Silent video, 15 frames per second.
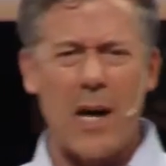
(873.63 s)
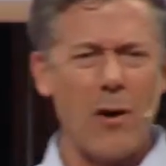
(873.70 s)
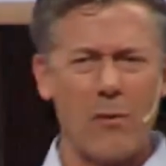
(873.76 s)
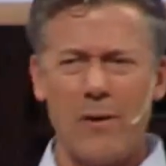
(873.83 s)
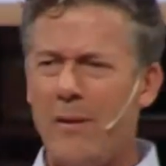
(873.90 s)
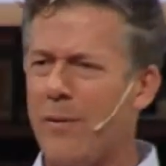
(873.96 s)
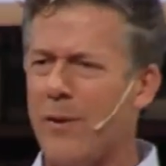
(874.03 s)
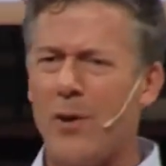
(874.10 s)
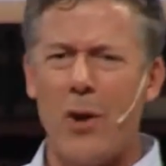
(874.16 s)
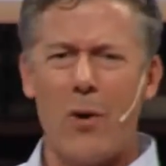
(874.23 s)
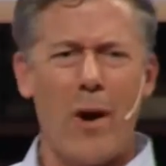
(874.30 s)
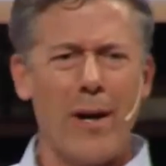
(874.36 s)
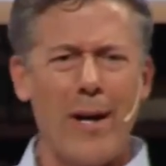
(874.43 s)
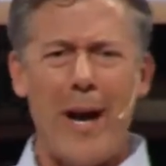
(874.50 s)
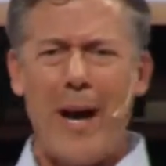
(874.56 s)
I don't even know
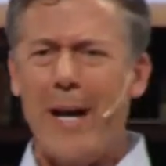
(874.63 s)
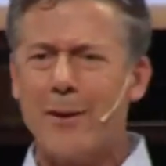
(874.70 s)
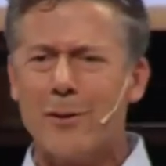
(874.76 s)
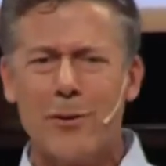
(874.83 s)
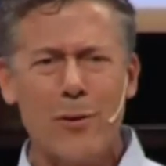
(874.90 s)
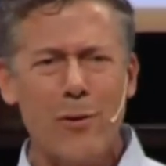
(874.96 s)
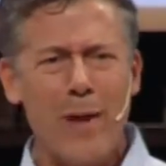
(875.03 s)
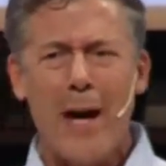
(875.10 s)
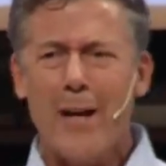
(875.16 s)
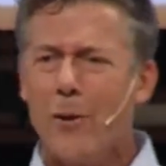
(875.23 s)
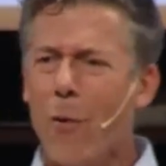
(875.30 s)
how to answer that